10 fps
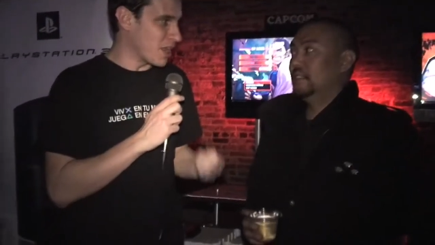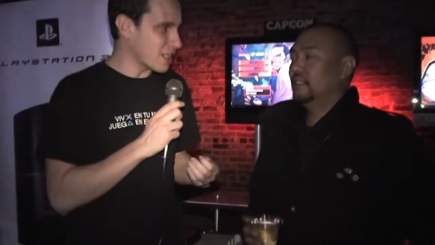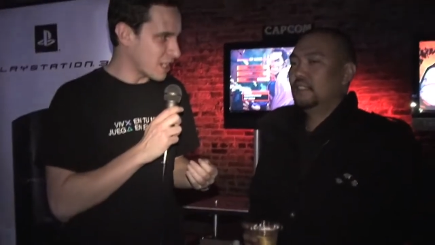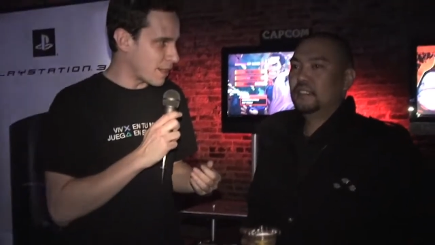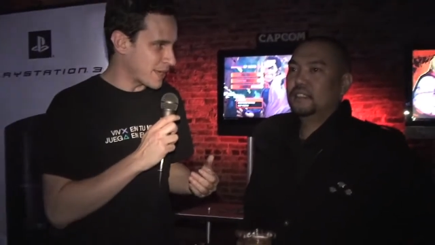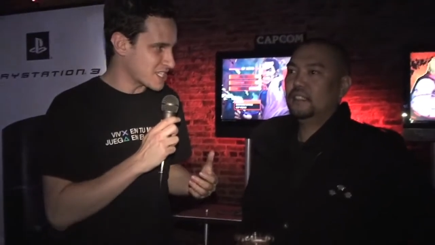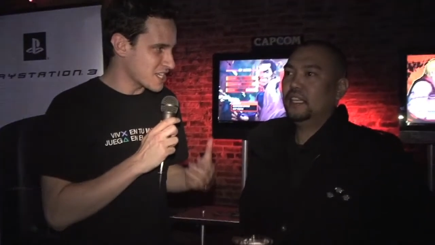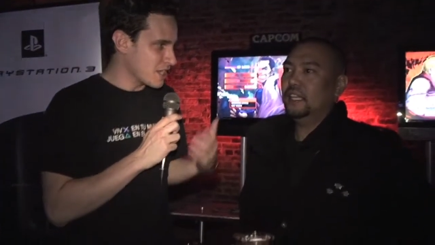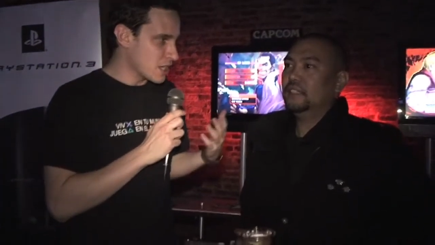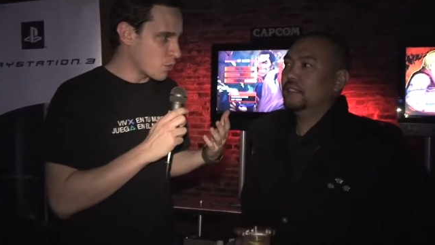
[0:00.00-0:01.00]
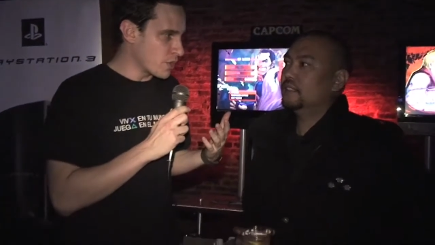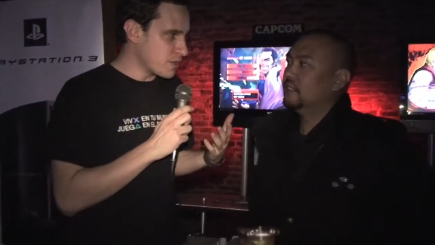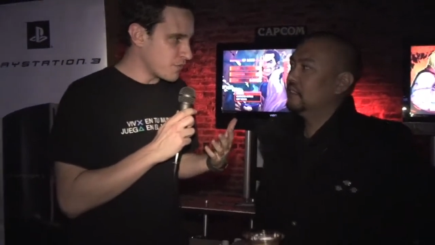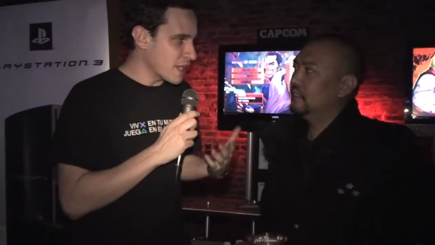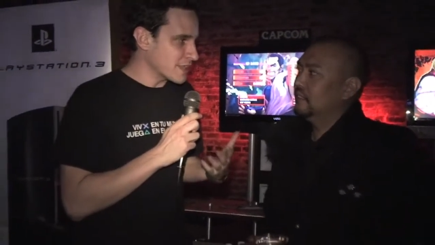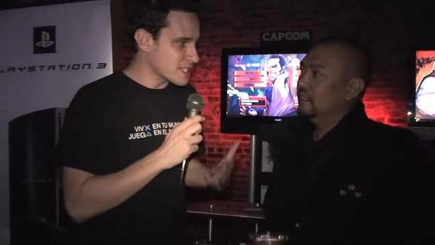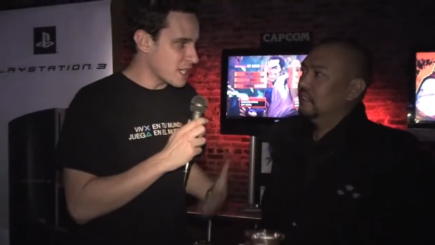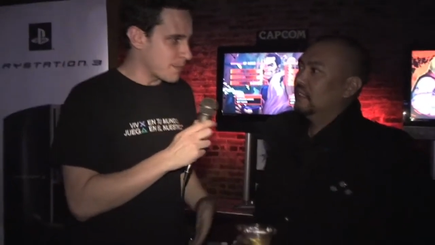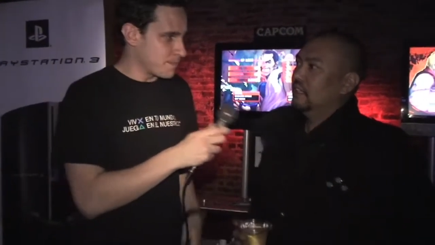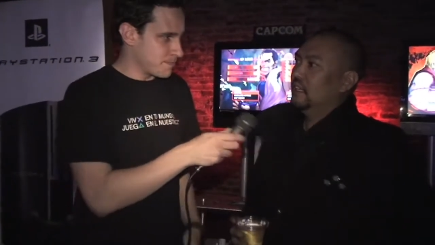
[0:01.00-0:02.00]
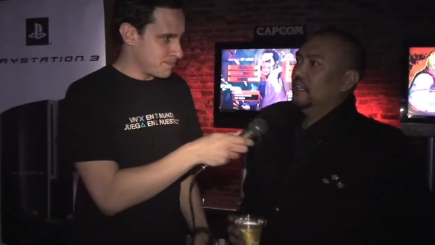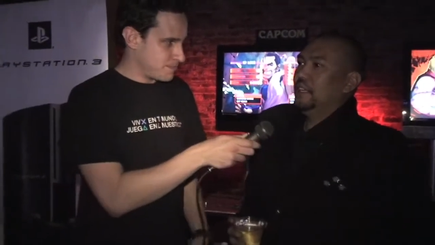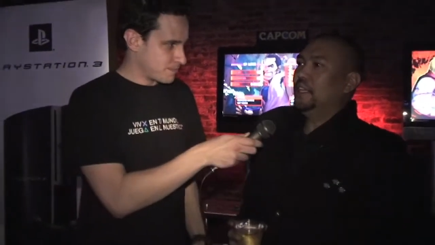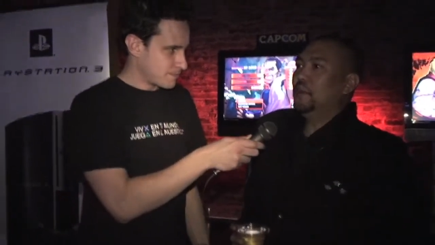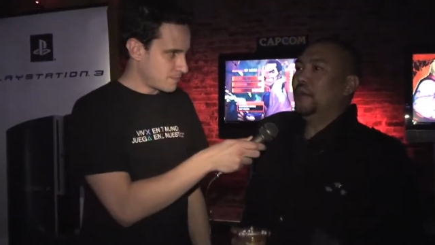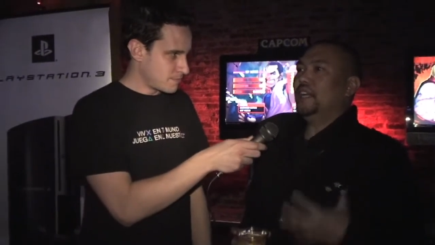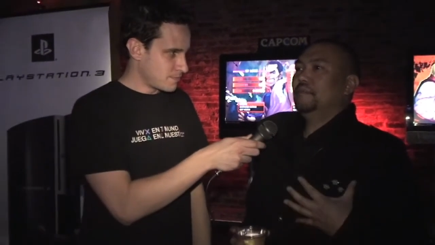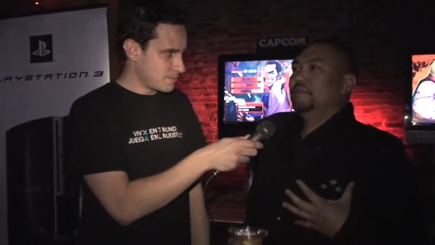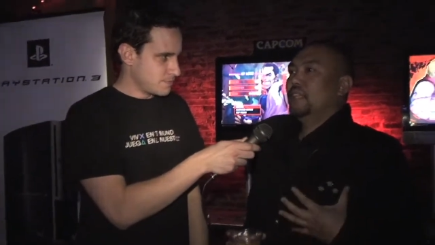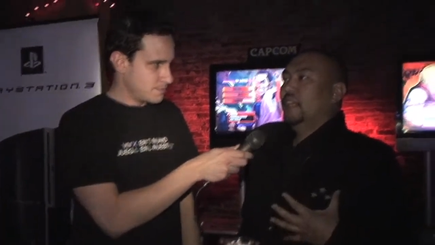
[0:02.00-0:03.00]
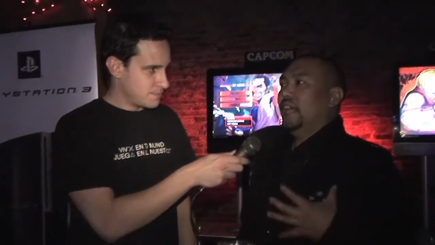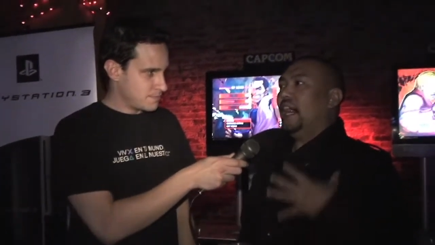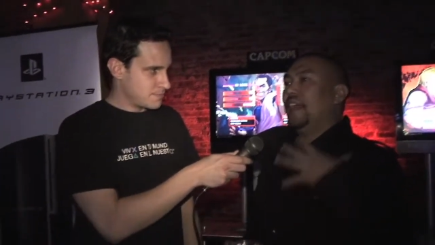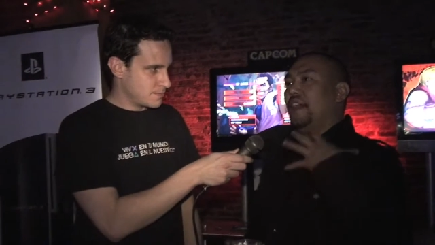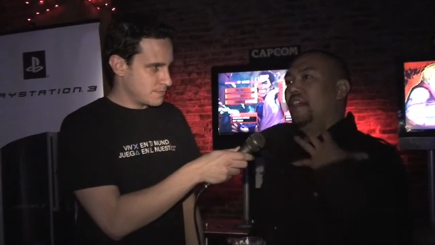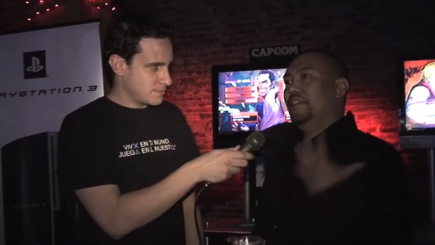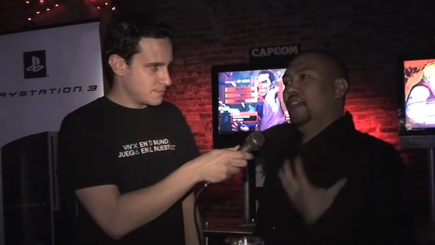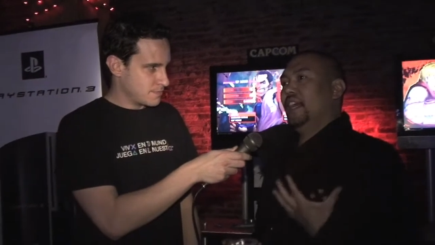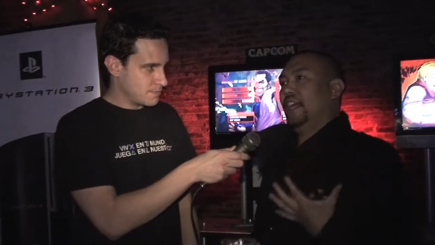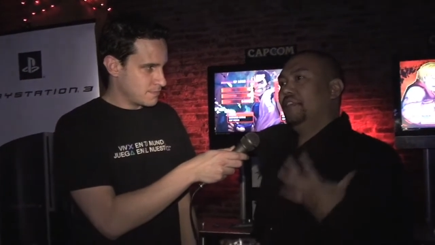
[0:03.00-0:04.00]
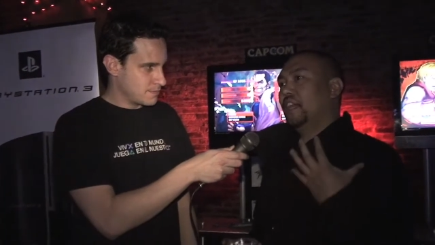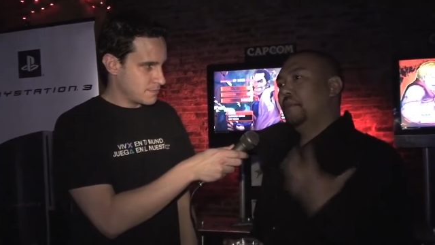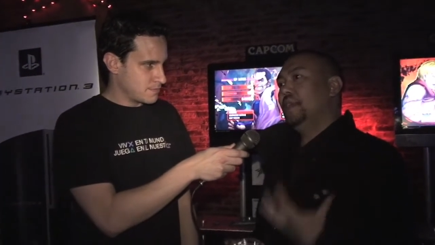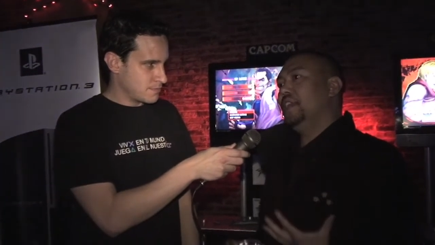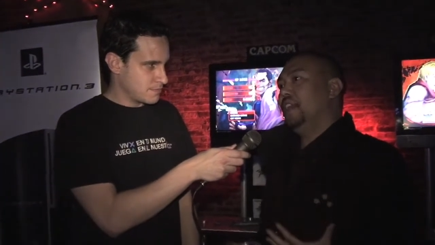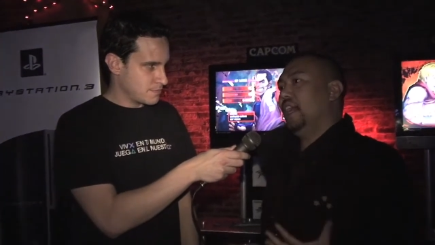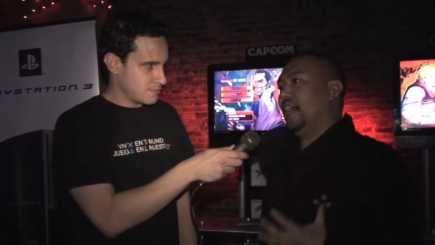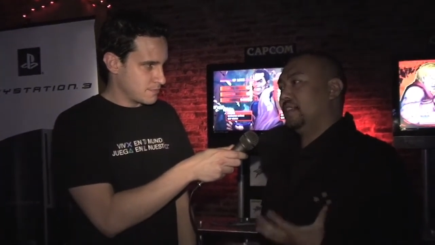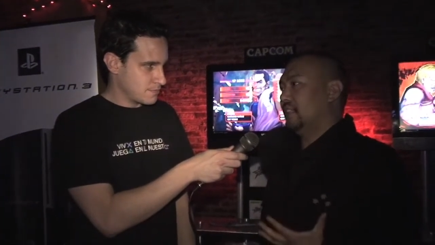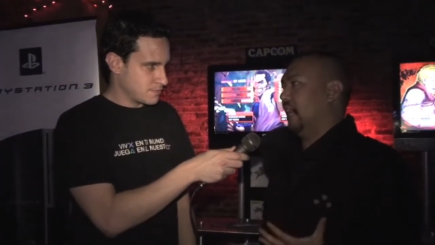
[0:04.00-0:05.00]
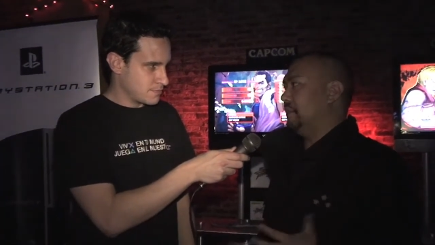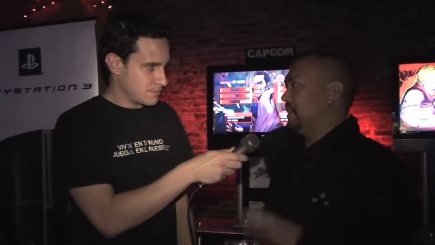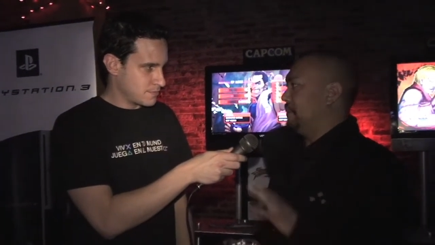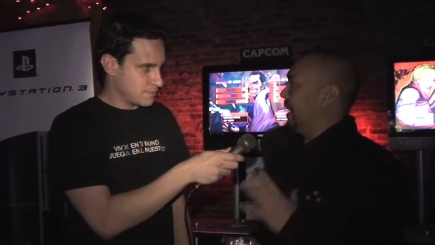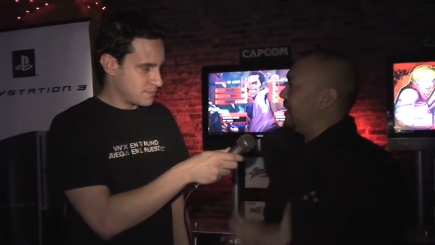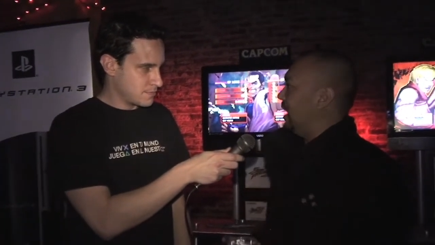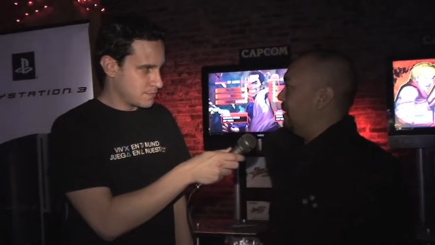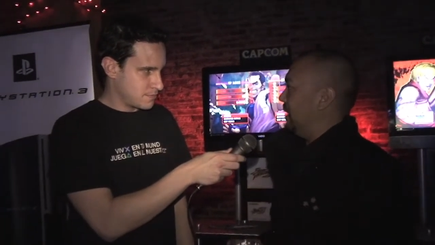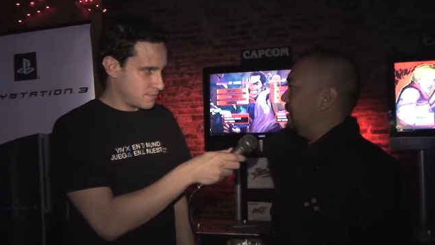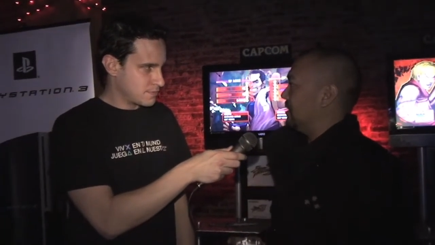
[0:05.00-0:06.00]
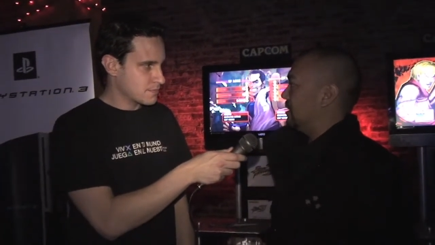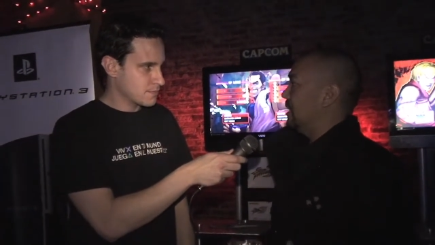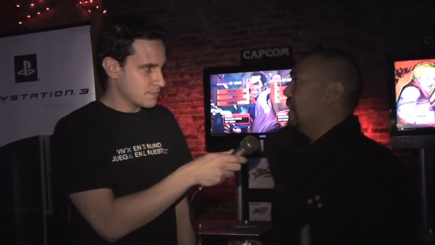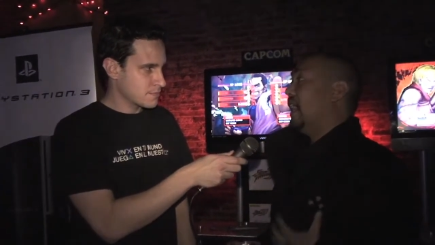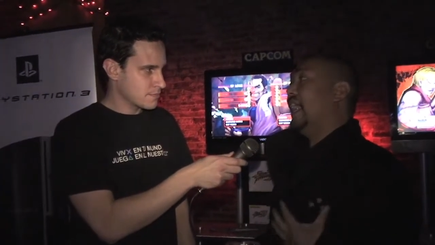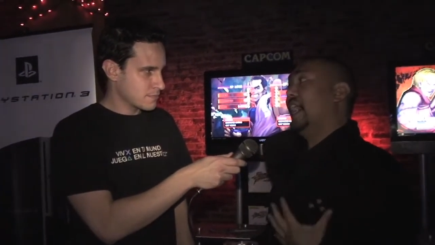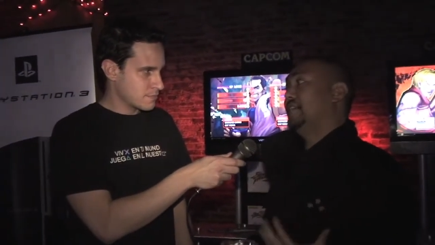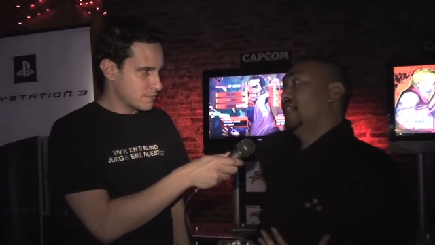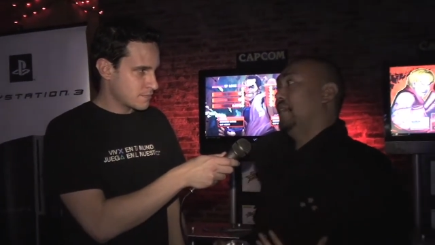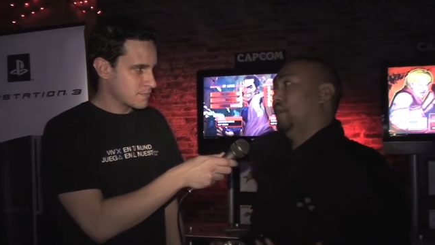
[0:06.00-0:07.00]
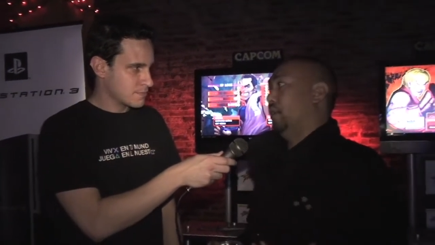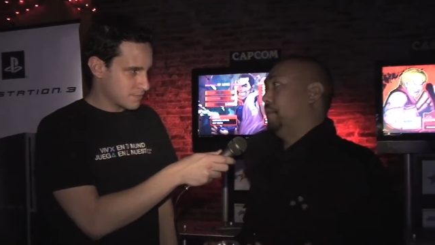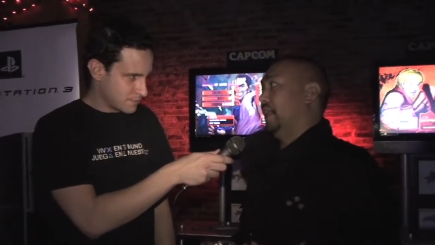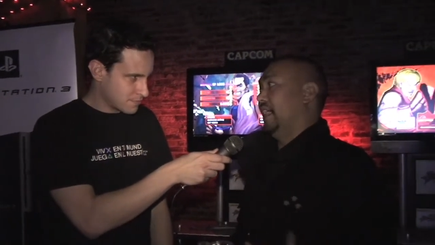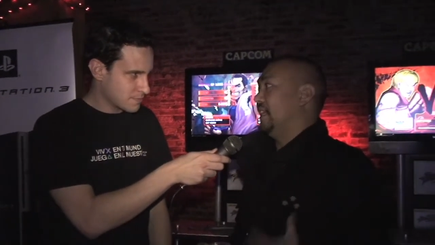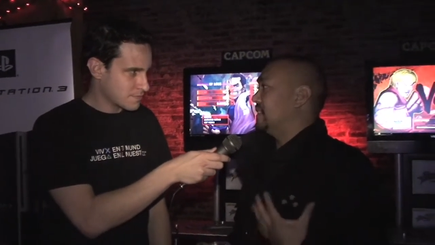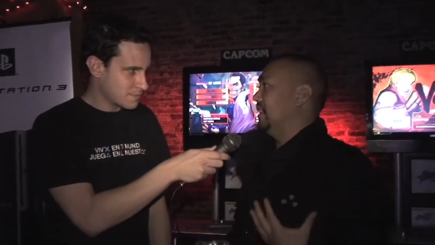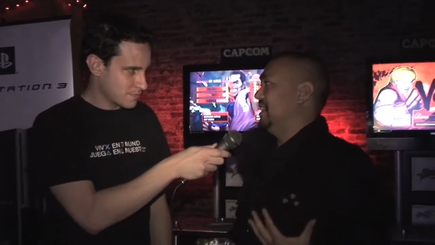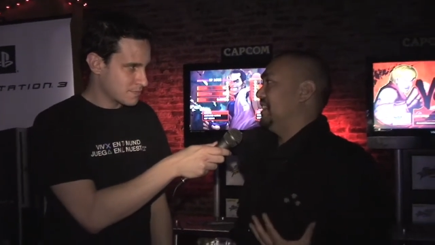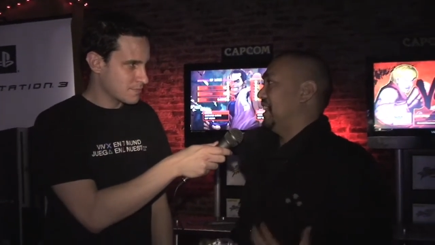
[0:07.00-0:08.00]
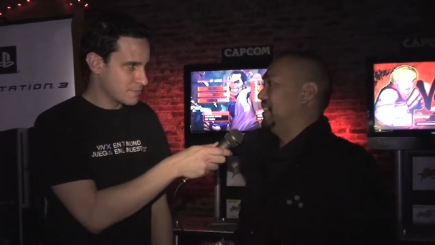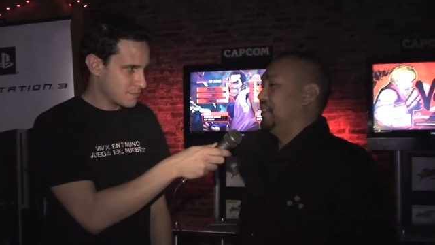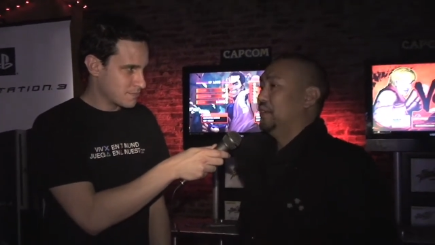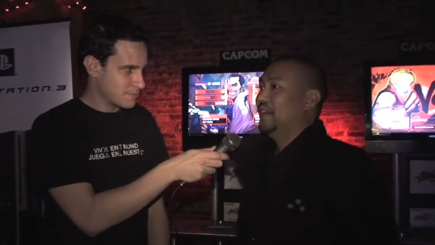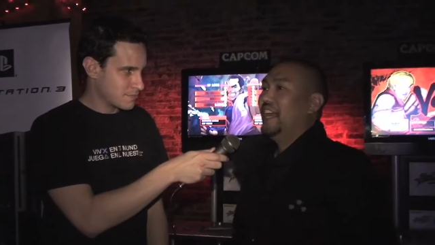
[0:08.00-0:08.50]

Speaker 1: blog comments. Yeah. Where do you find the time? You know what? I, I feel like if the community has time to make comments, I had time to reply. That's the least I could do.